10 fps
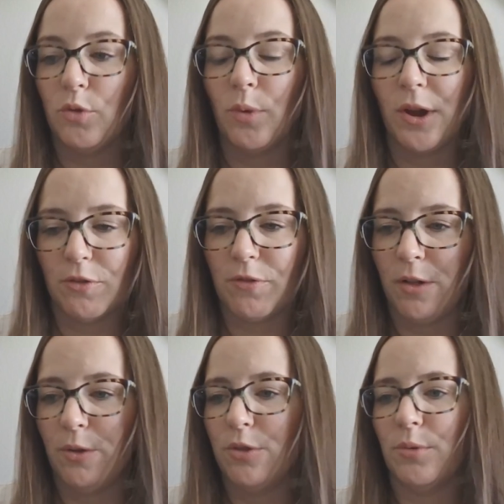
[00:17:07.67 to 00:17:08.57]
greater
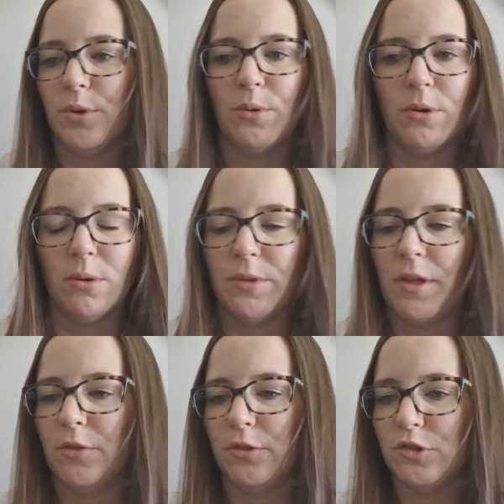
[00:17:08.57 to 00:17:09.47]
follow through or with
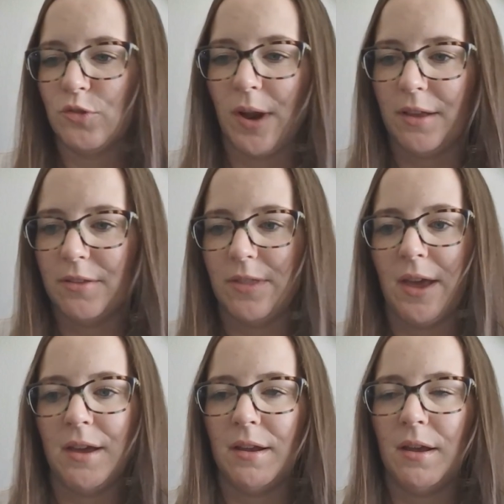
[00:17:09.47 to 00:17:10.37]
other strengths
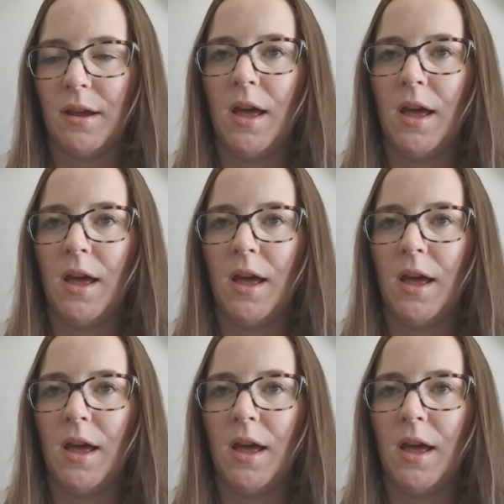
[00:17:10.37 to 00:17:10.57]
that